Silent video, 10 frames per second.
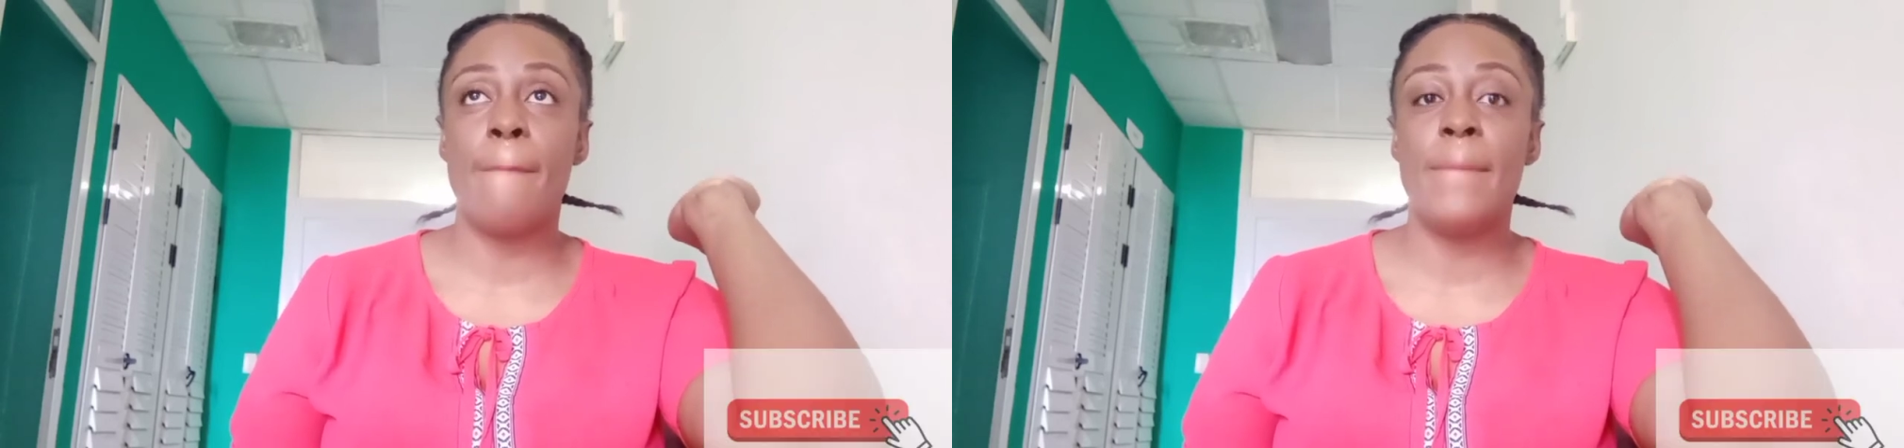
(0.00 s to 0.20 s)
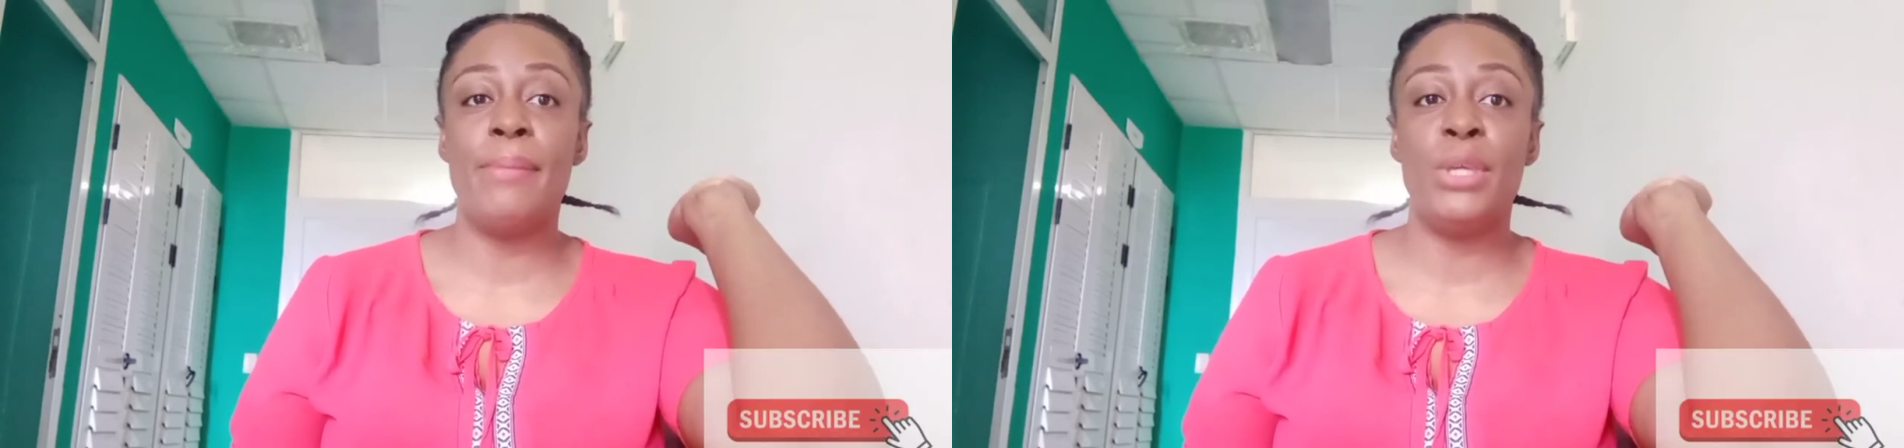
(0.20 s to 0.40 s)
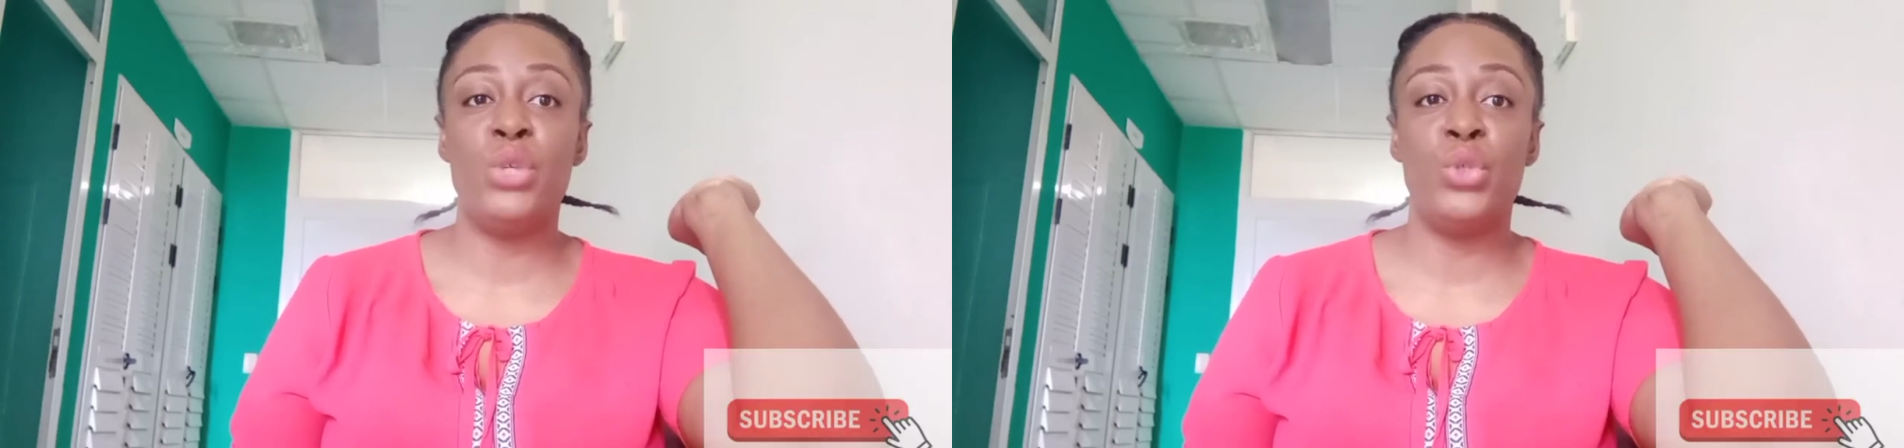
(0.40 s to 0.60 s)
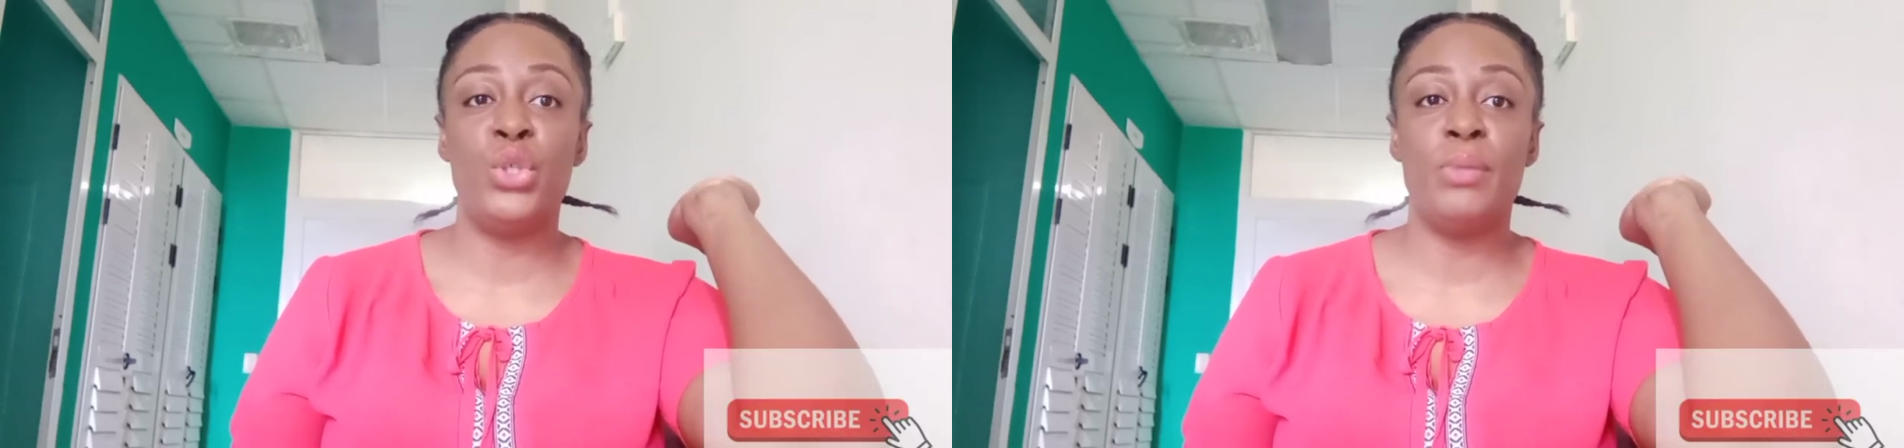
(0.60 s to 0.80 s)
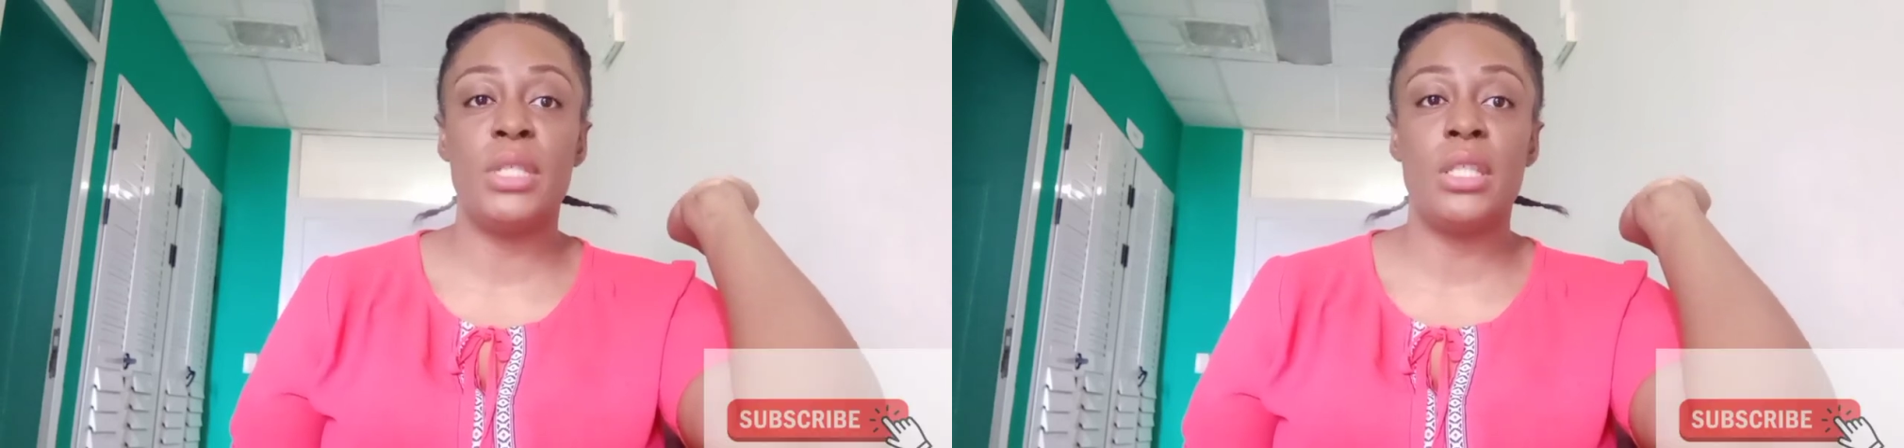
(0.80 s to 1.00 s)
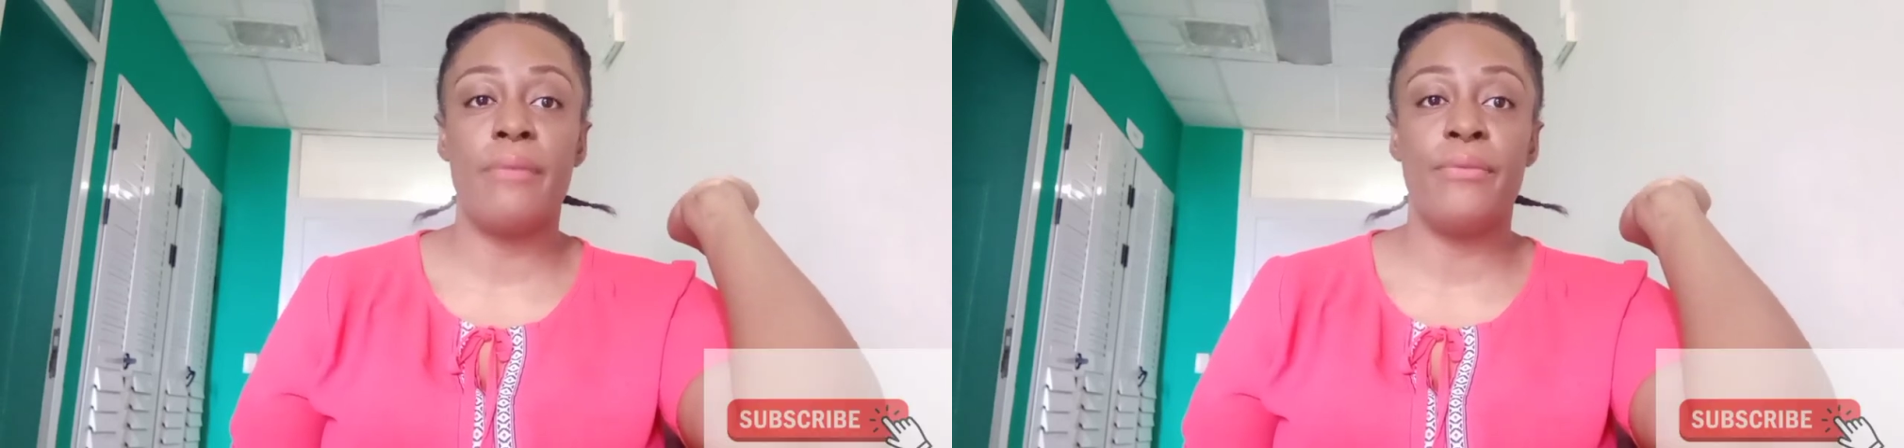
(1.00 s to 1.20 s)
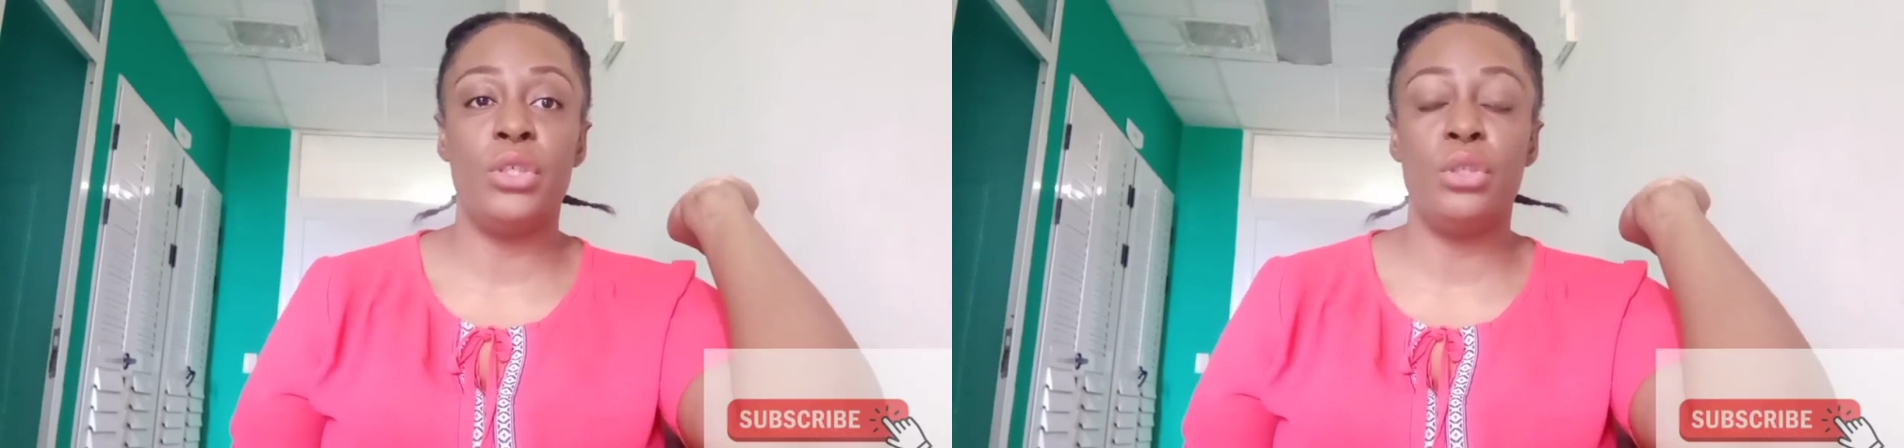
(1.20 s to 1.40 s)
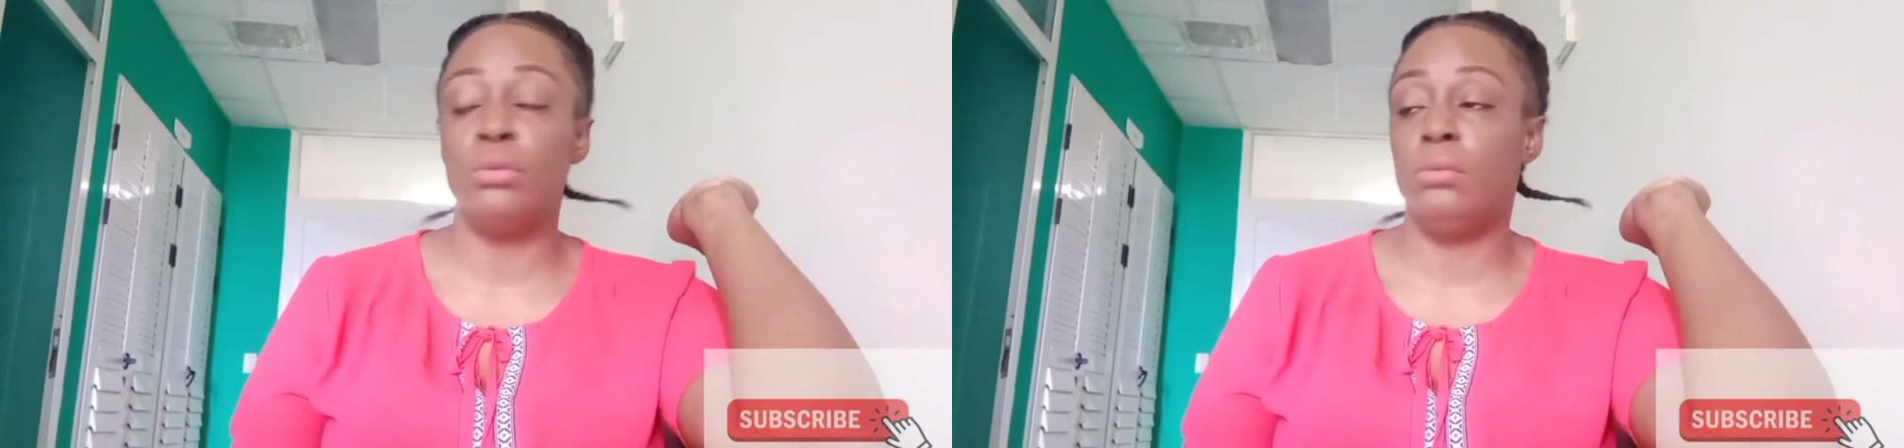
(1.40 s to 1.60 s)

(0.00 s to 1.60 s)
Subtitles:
maybe YouTube is not for you.